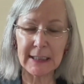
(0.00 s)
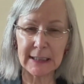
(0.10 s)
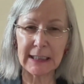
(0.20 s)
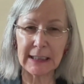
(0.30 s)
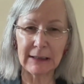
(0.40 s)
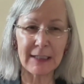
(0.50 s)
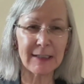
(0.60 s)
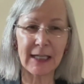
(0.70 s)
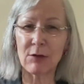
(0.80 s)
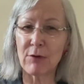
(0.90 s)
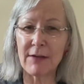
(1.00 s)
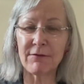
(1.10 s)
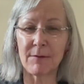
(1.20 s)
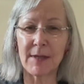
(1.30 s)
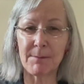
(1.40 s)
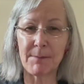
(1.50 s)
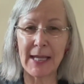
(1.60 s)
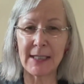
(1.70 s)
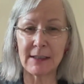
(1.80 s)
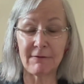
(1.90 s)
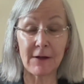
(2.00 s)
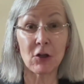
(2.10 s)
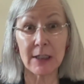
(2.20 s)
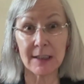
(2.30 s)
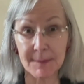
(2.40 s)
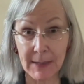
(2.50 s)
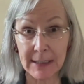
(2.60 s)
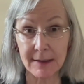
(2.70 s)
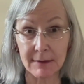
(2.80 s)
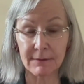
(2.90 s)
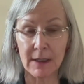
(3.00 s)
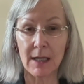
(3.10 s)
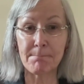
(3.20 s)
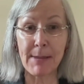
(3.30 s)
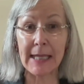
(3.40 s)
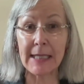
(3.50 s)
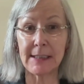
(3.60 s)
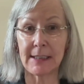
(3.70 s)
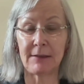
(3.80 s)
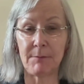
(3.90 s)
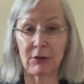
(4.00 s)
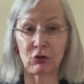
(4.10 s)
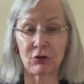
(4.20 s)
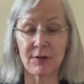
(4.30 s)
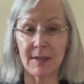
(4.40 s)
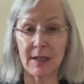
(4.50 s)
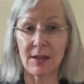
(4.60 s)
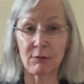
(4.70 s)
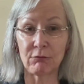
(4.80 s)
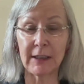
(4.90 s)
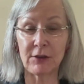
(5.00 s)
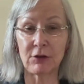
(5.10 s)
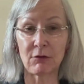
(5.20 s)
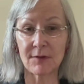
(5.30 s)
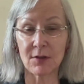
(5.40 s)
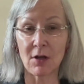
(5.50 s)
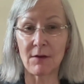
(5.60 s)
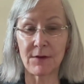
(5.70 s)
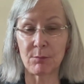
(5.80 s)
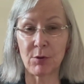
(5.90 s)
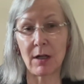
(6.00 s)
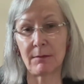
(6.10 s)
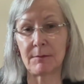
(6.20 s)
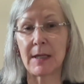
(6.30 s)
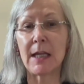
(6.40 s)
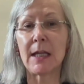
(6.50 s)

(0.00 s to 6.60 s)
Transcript: is let's get away from the band, very expensive band aid measures that really don't solve the problem.